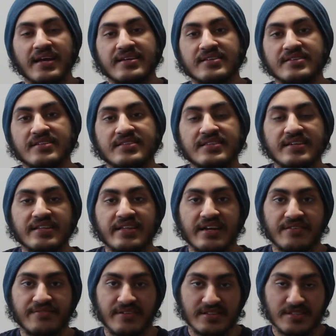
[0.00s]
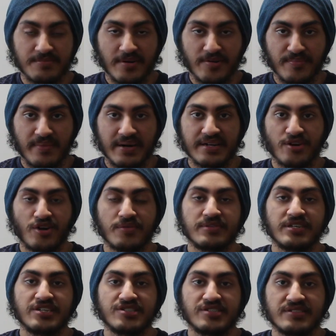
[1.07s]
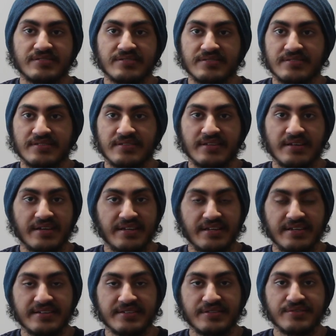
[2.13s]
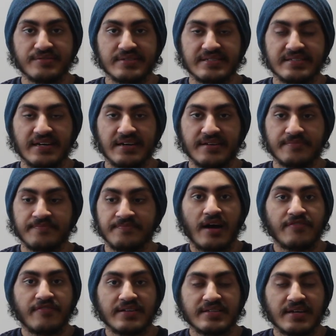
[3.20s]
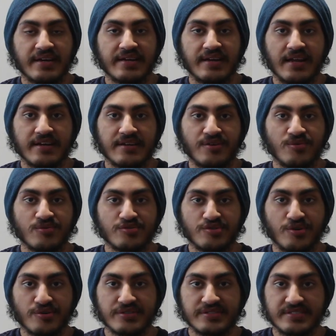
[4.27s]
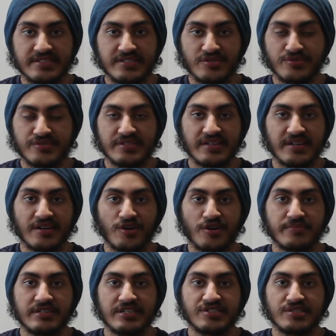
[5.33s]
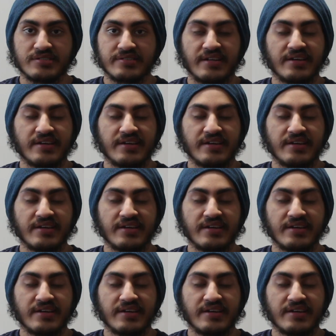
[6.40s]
like, the thing that I felt about my accommodation in year two is that I felt I had like no choice in choosing an accommodation.